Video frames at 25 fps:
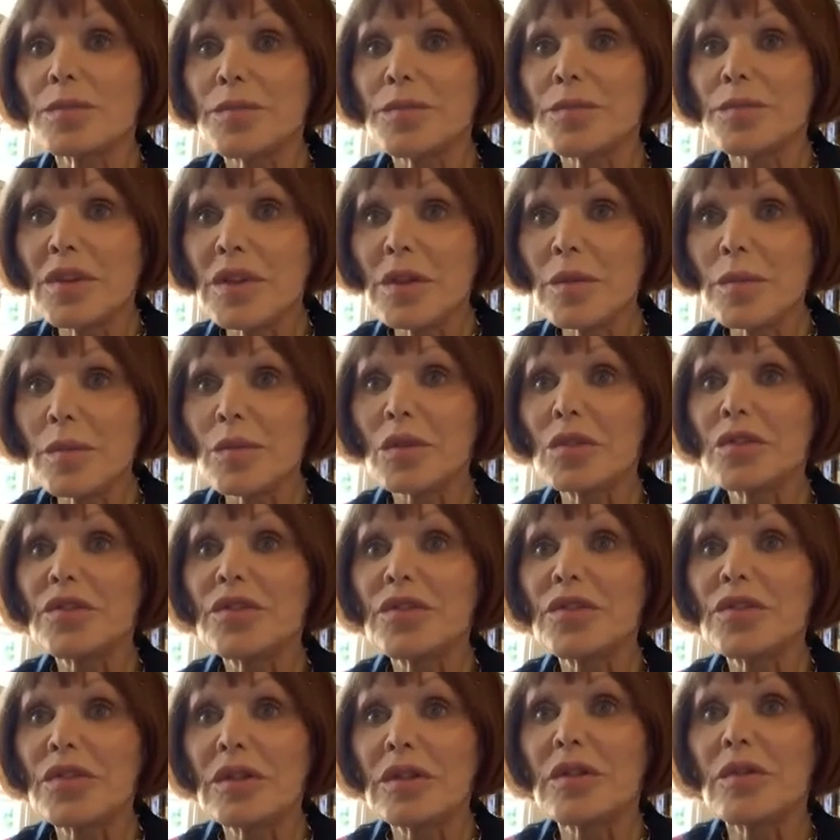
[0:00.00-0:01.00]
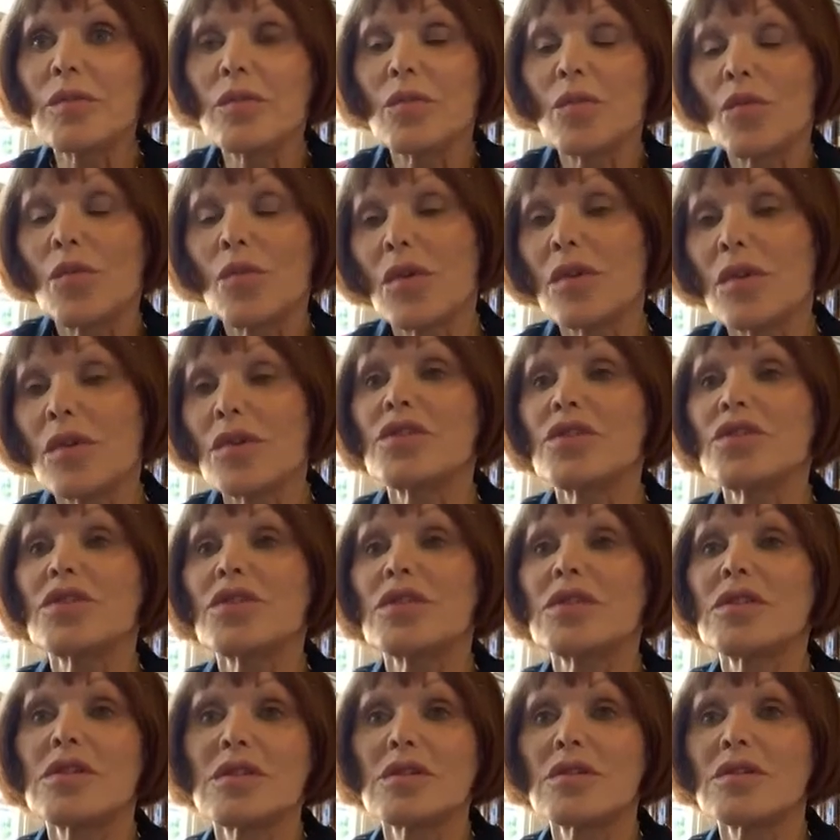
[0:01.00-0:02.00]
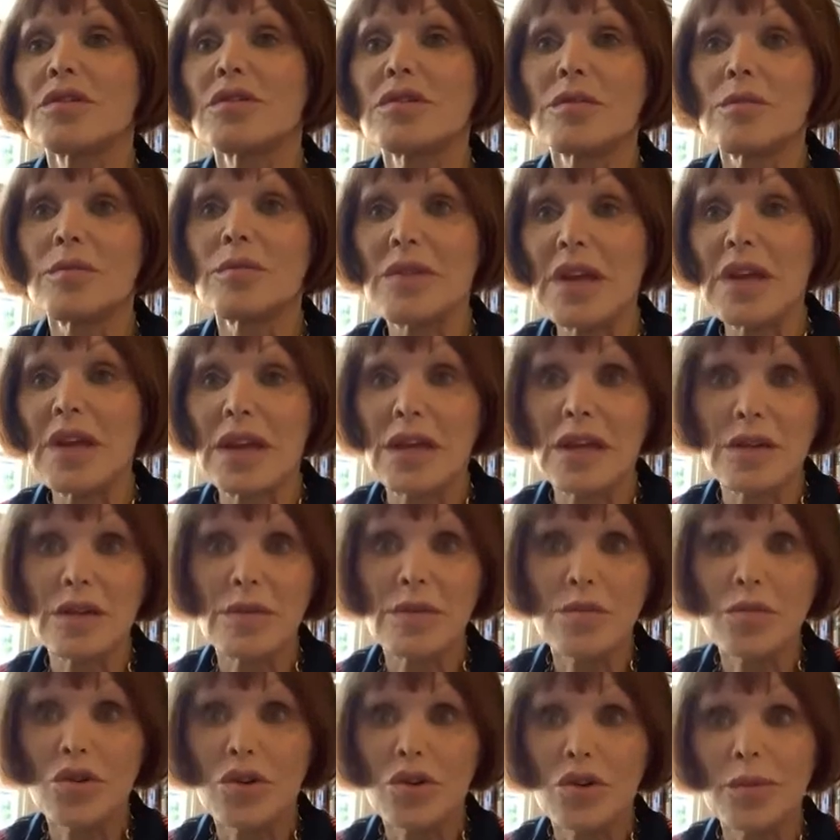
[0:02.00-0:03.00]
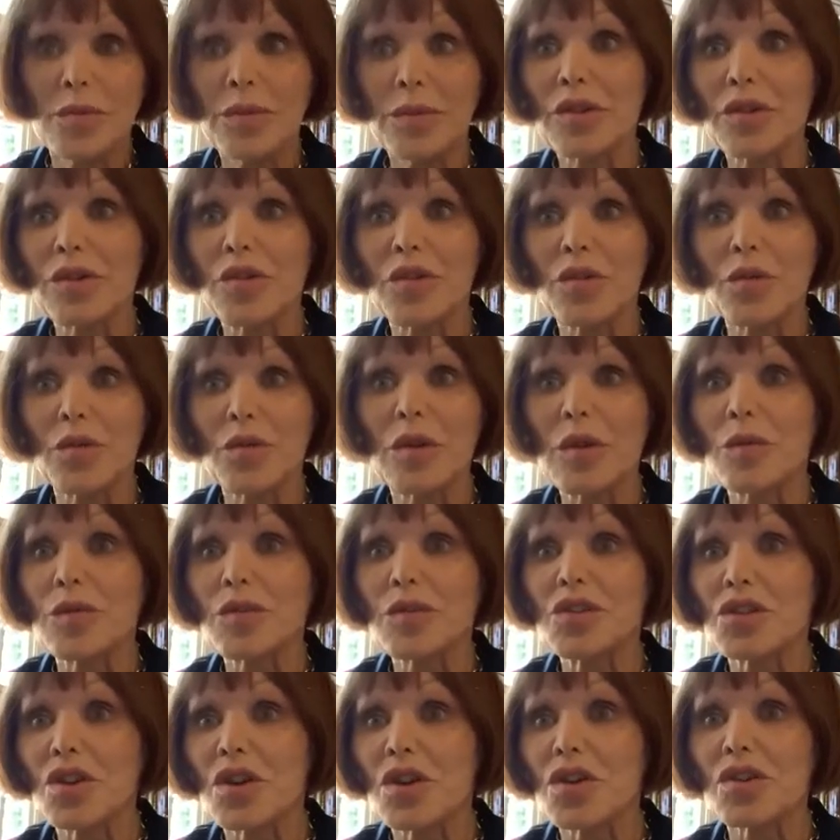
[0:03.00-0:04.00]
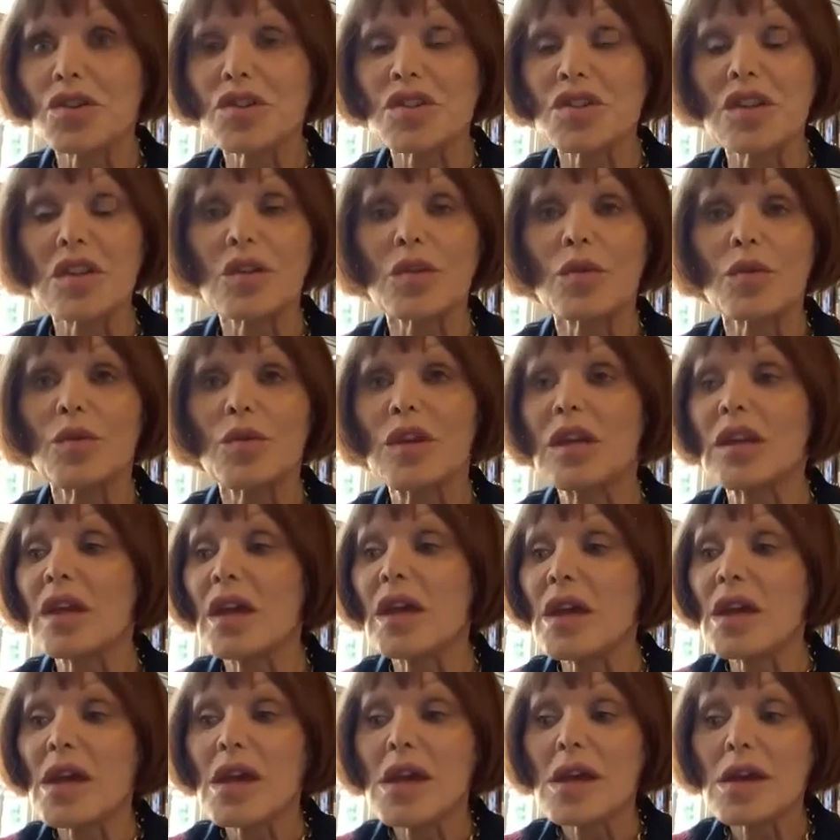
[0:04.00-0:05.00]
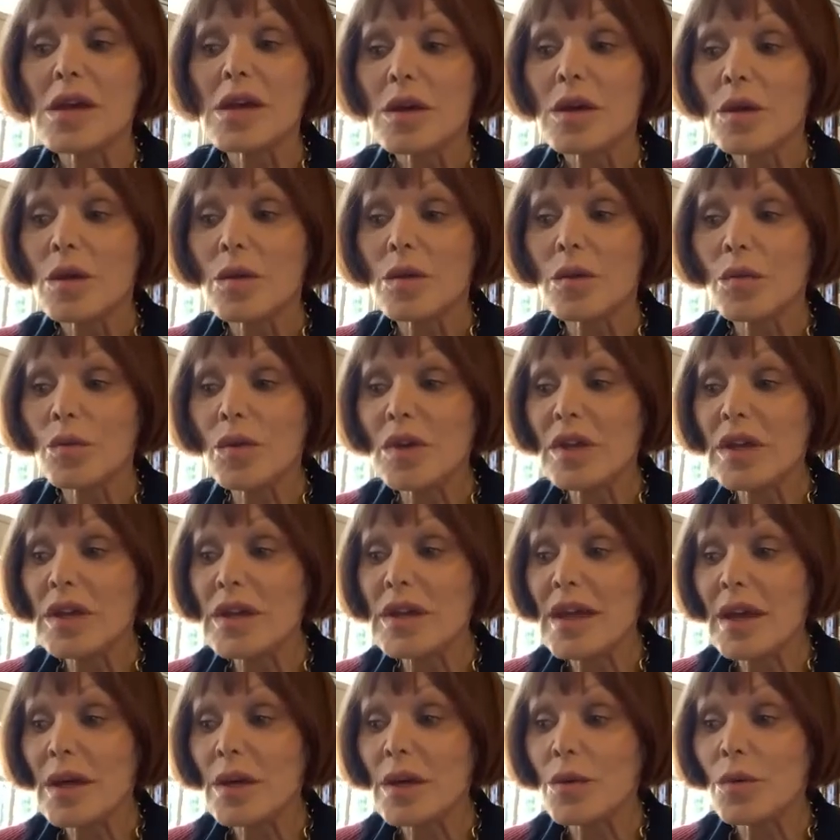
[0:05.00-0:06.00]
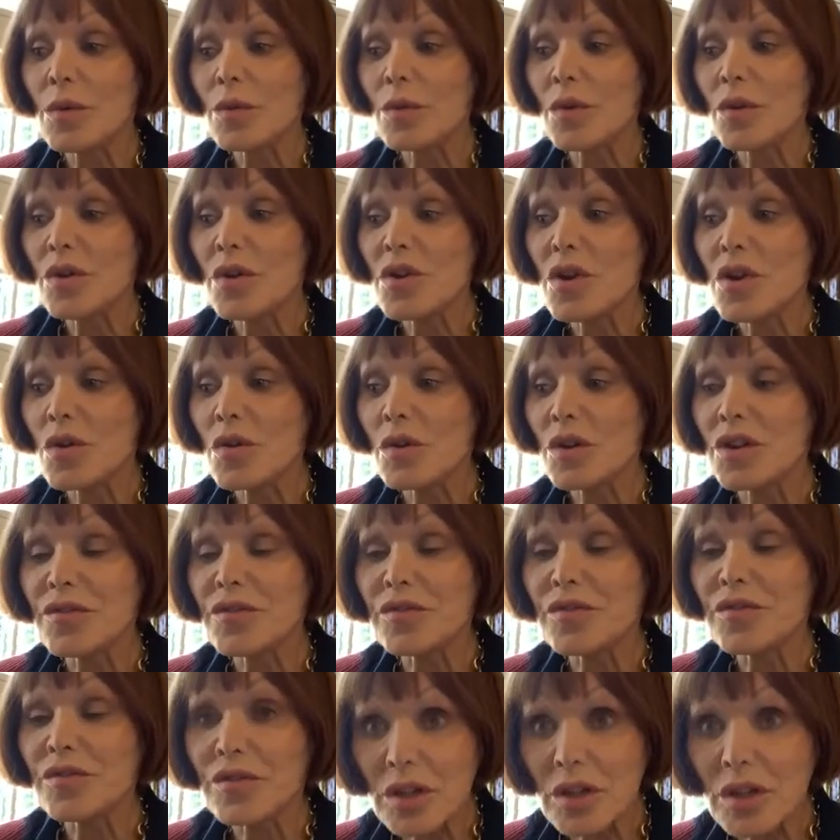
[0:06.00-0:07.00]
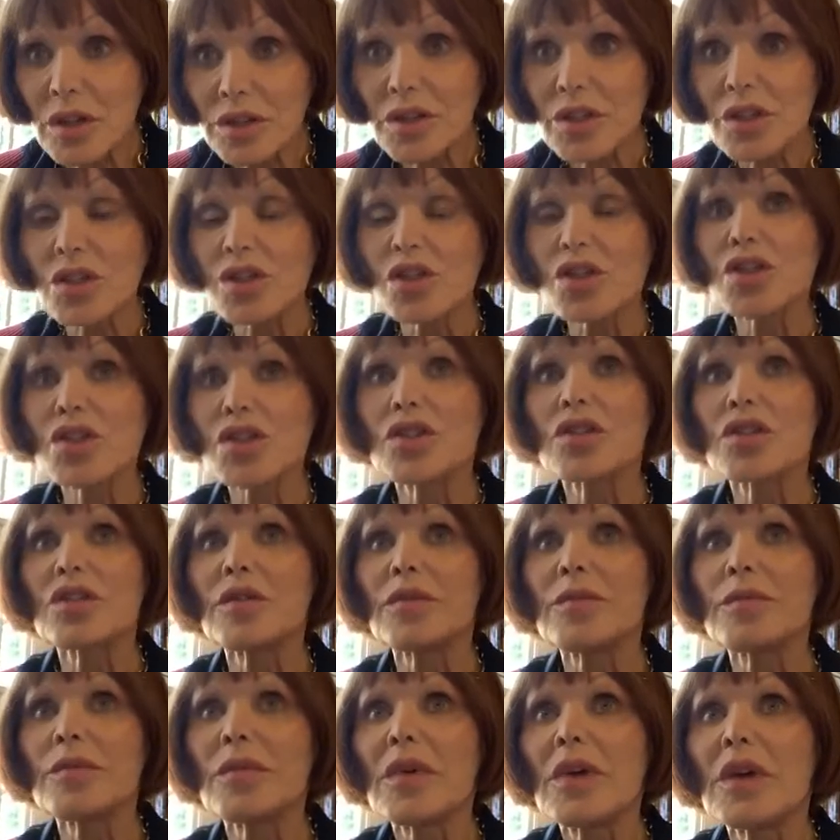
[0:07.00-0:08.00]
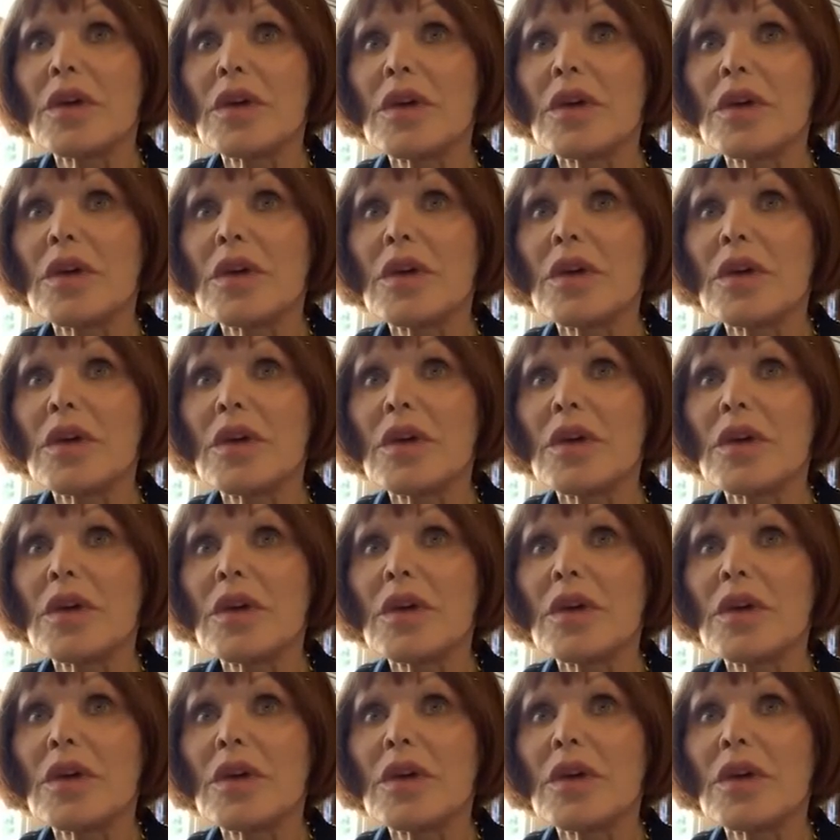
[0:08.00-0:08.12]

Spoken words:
People didn't want to know me anymore because we were toxic. We were no advantage to them.